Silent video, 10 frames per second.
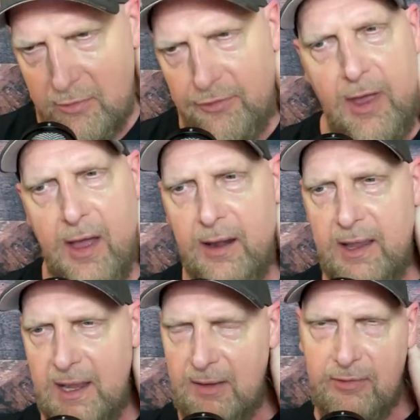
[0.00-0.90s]

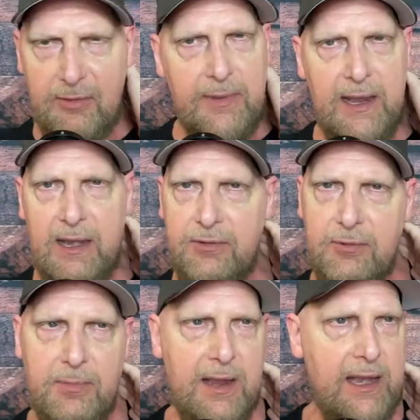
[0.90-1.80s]
Charlie
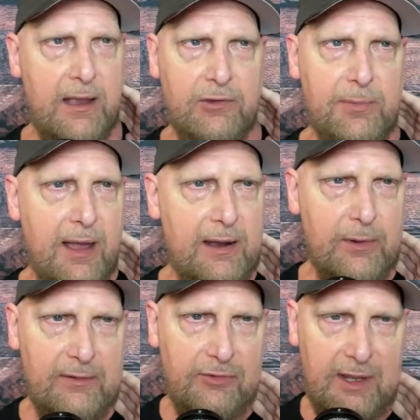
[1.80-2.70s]
D'Amelio,
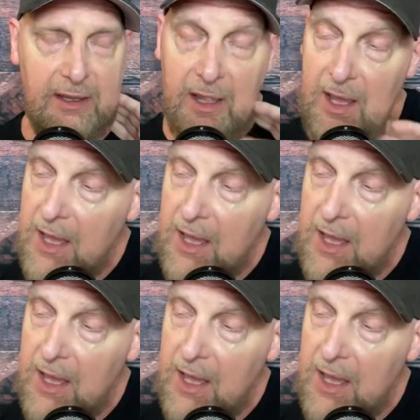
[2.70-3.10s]
whatever she is,